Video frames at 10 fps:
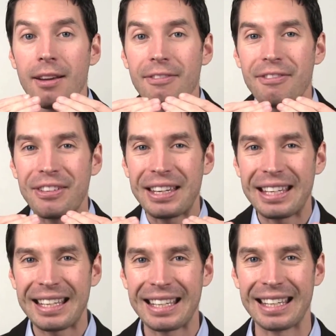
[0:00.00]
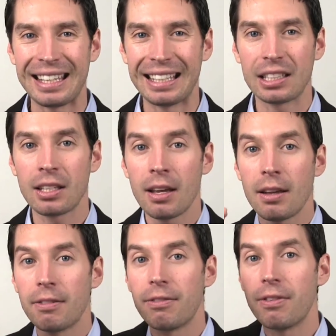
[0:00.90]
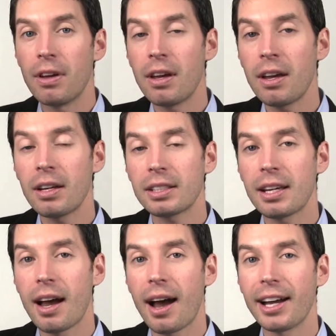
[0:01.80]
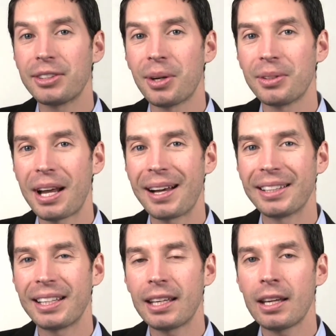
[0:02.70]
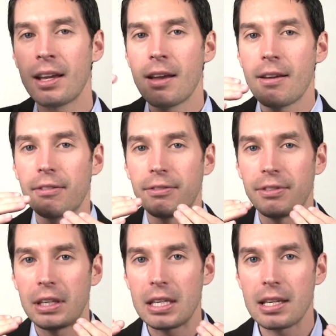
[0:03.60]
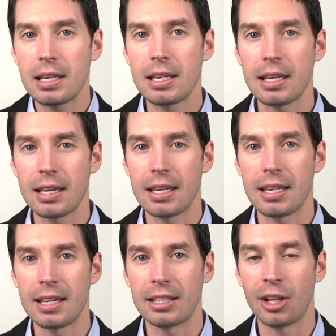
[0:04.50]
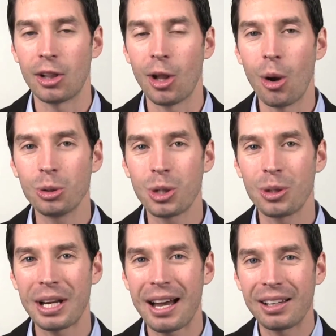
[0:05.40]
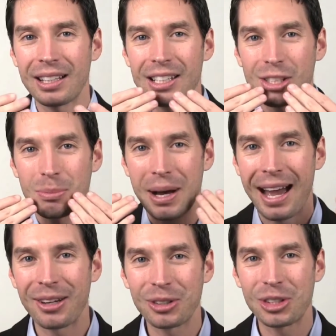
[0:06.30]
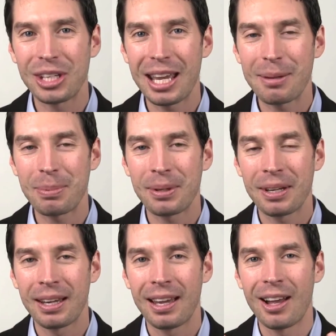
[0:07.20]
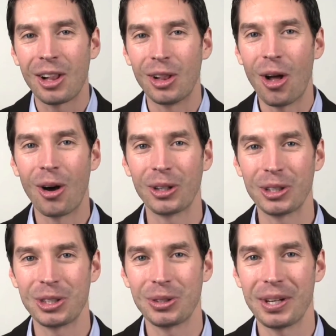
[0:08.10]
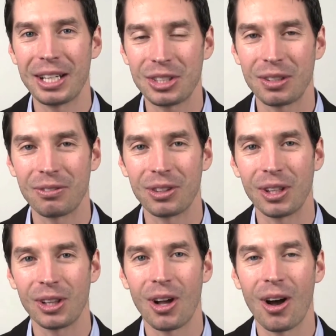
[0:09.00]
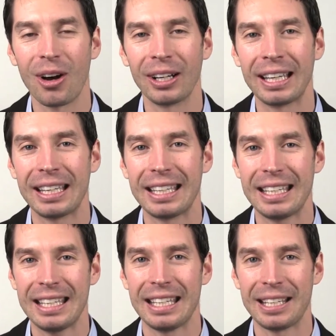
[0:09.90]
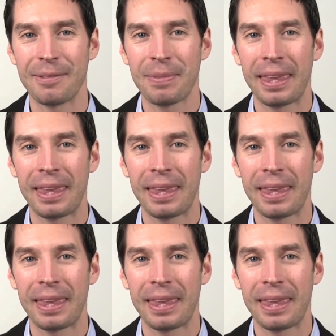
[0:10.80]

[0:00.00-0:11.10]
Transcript: Feet. Fit, high tonality, feet, low tonality, smile shape, longer duration for the long E.